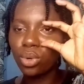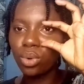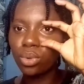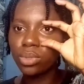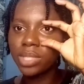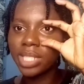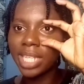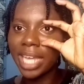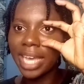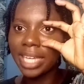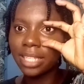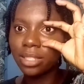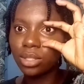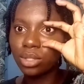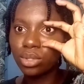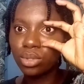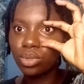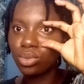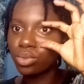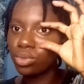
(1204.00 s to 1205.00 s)
goes like
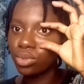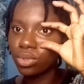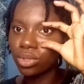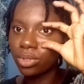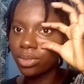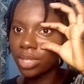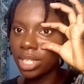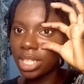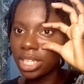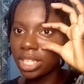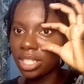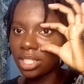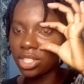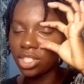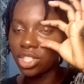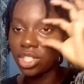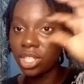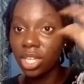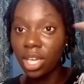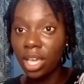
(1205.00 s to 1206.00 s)
2 to 3
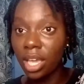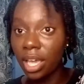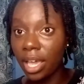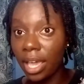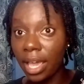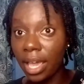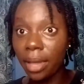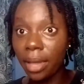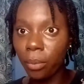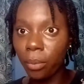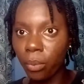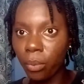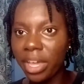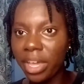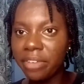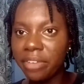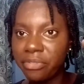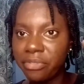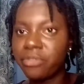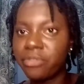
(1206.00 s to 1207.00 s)
inch
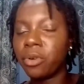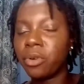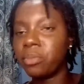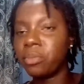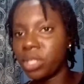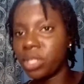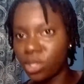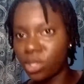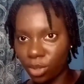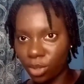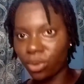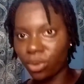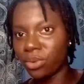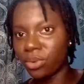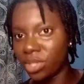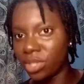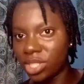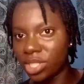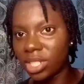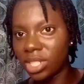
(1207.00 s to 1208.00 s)
away from its
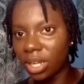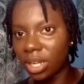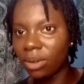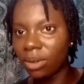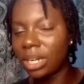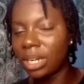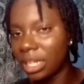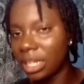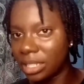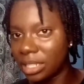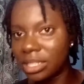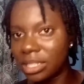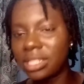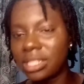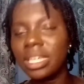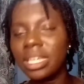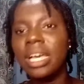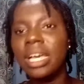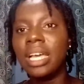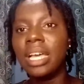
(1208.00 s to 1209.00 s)
original
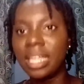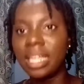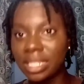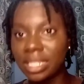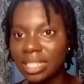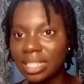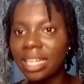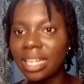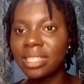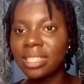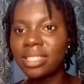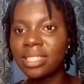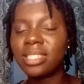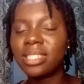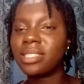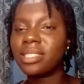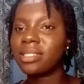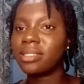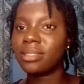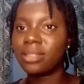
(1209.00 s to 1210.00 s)
length.
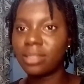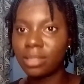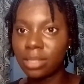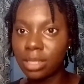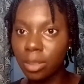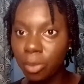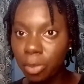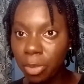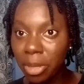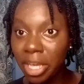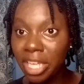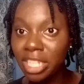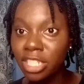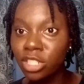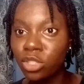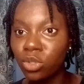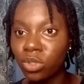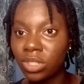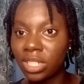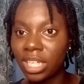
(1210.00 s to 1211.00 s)
That's
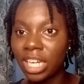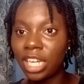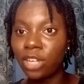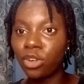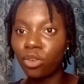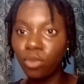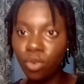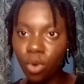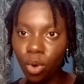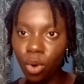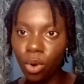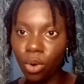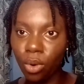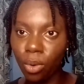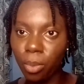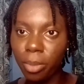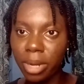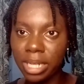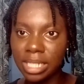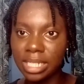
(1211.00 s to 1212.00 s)
depending on the kind of
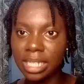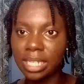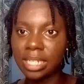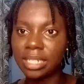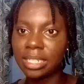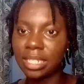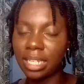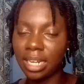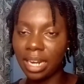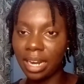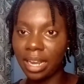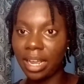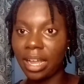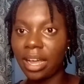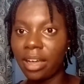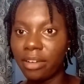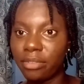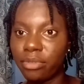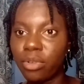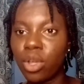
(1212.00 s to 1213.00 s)
curl pattern that I
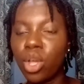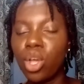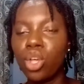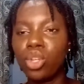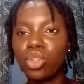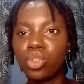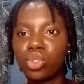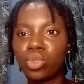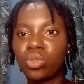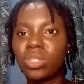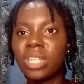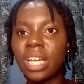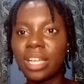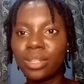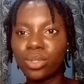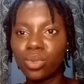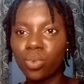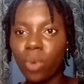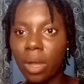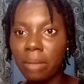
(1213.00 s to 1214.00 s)
have. So
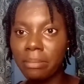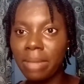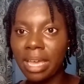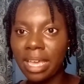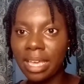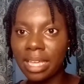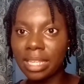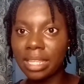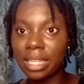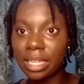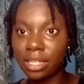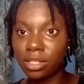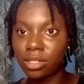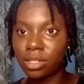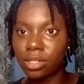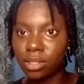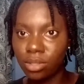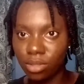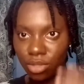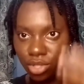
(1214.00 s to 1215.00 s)
that's why my hair
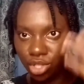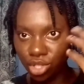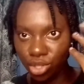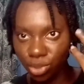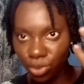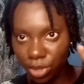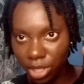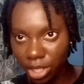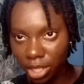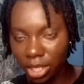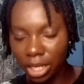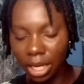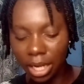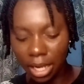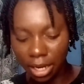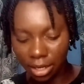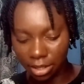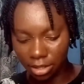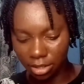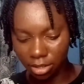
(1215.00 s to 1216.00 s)
tends to shrink
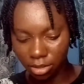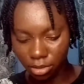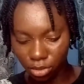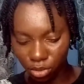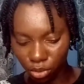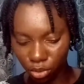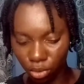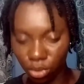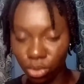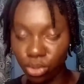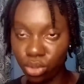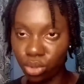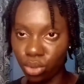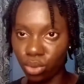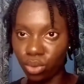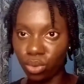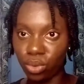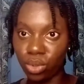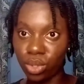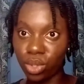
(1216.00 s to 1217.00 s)
and not
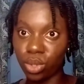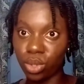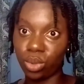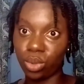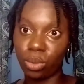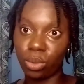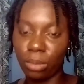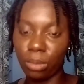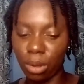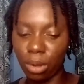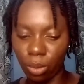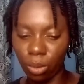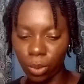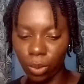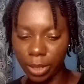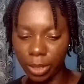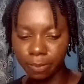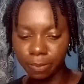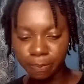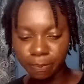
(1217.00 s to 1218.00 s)
look the normal
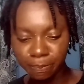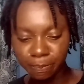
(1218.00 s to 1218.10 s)
way.